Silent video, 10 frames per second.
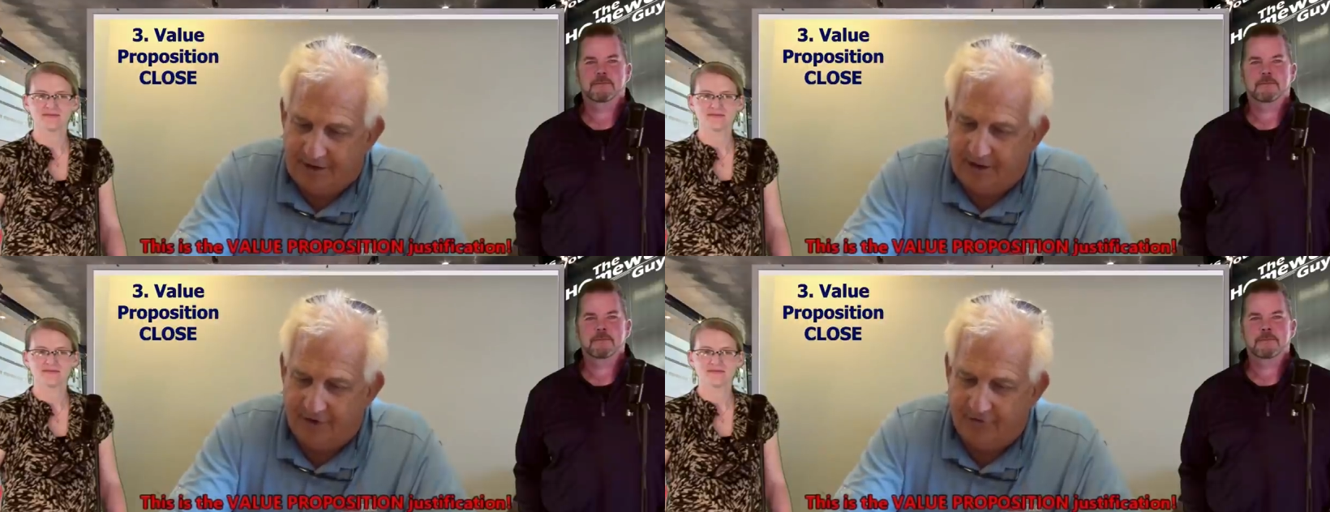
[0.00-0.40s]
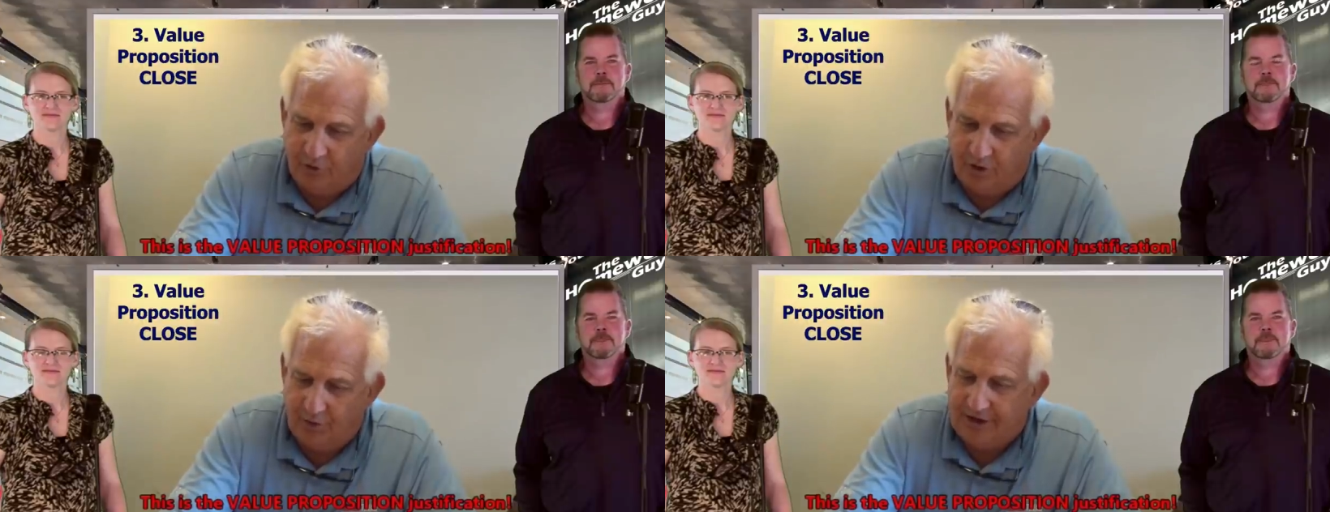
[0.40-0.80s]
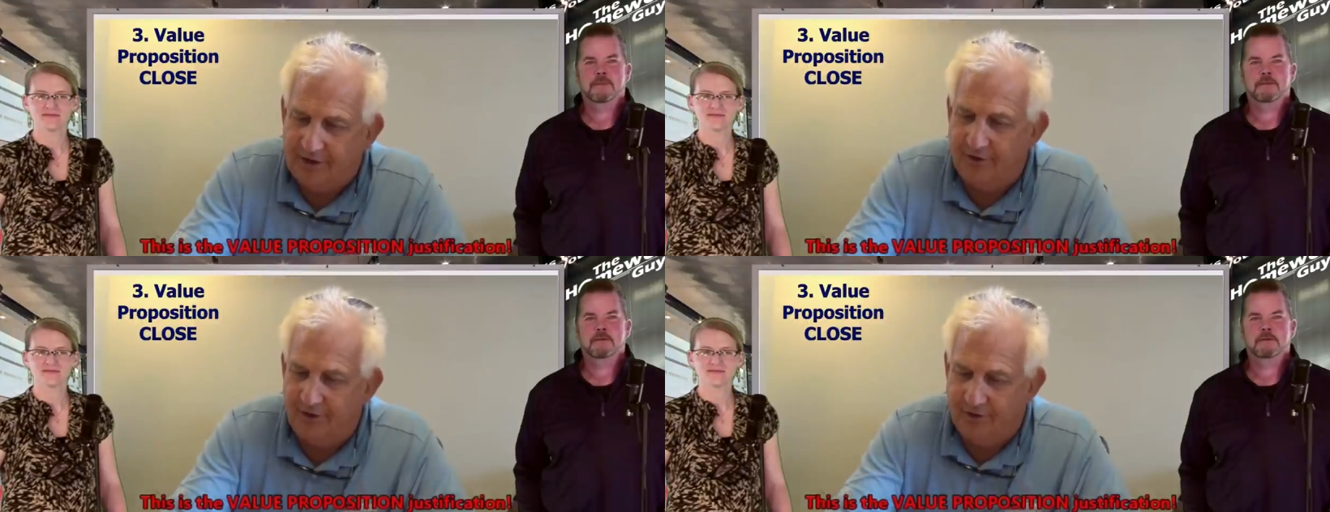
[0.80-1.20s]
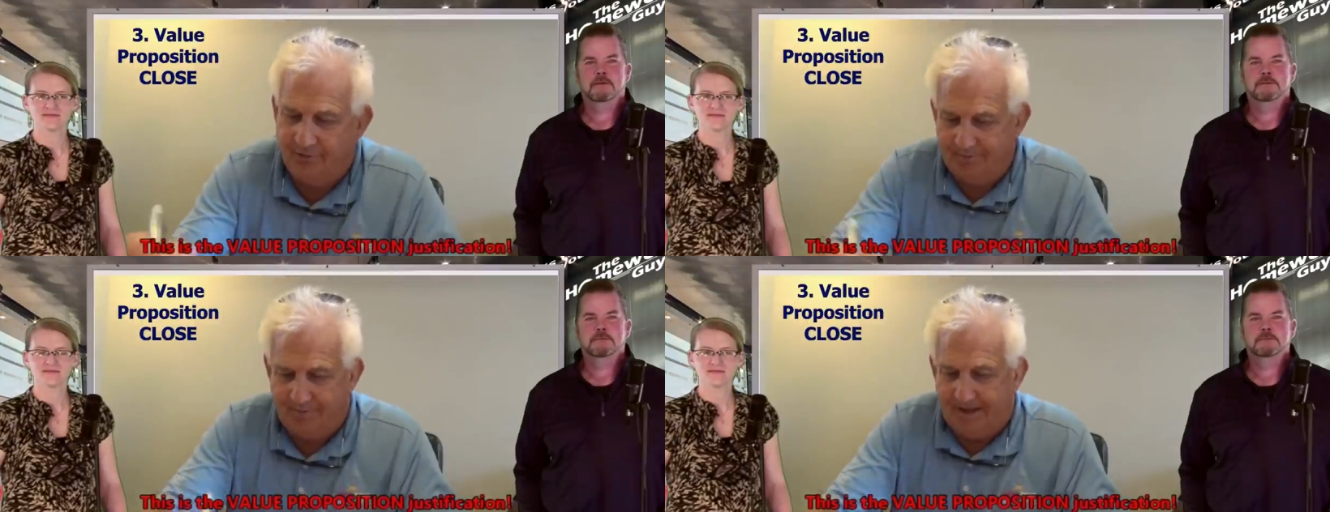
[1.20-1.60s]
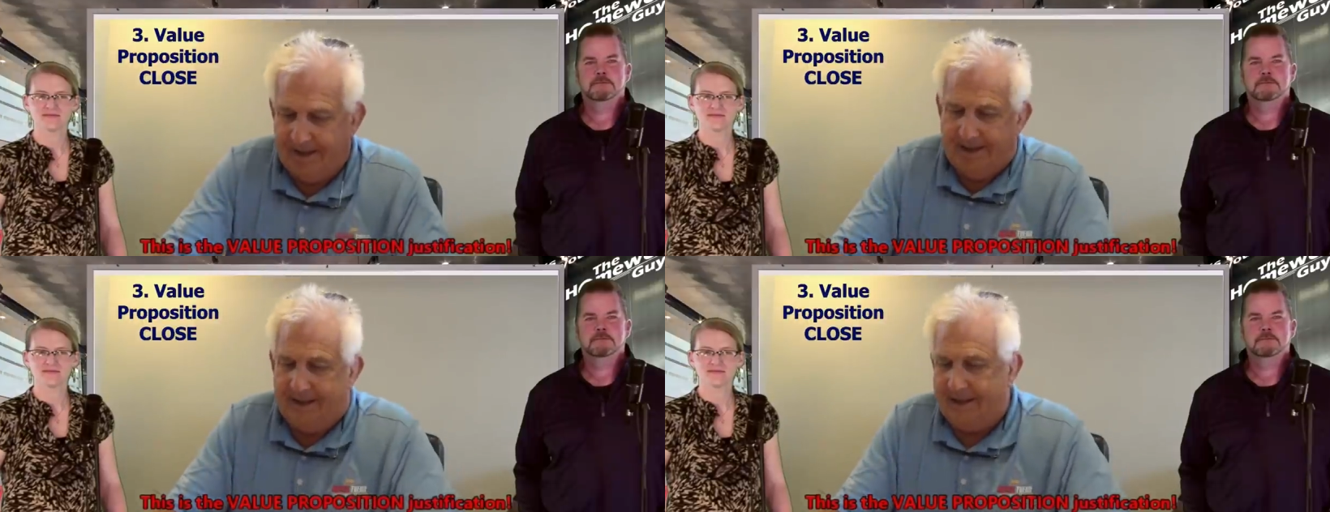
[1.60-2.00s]
Speaker 1: because what we can do
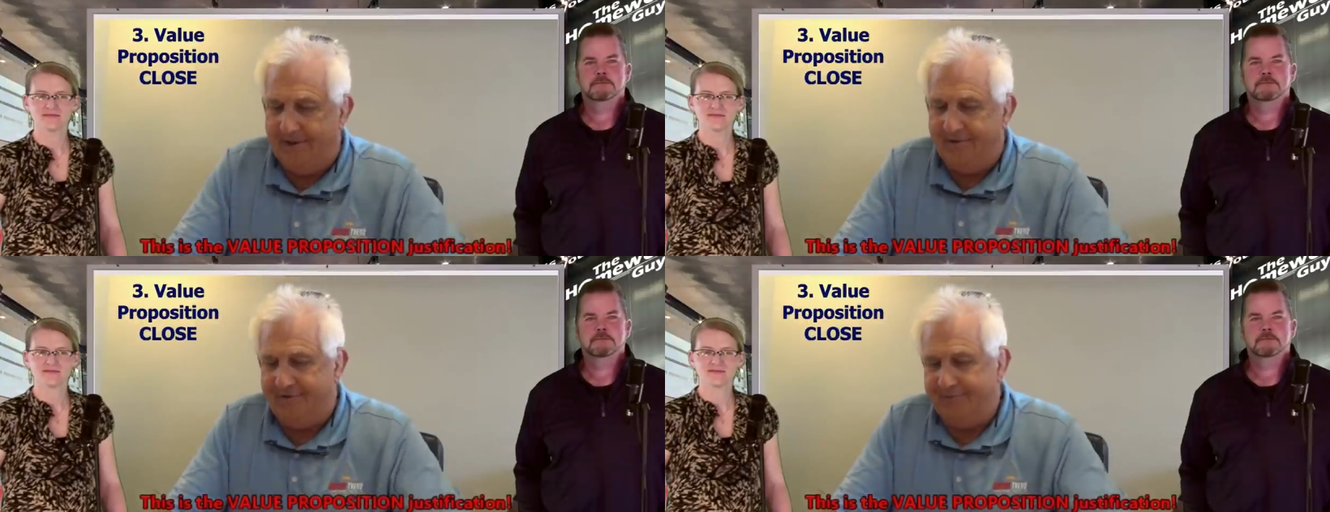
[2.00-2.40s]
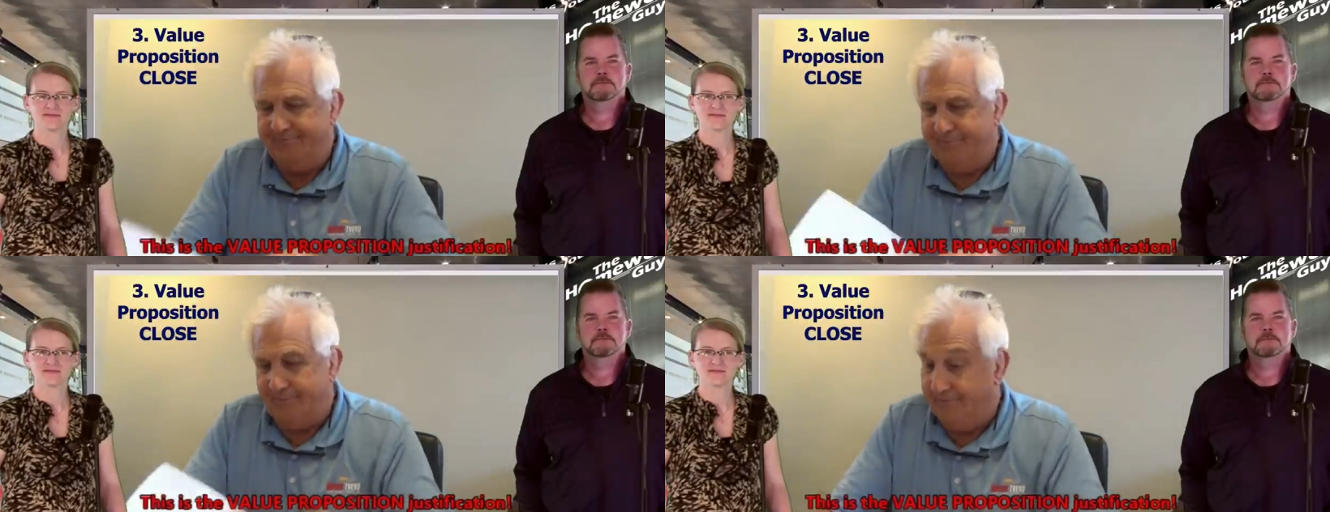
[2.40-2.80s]
is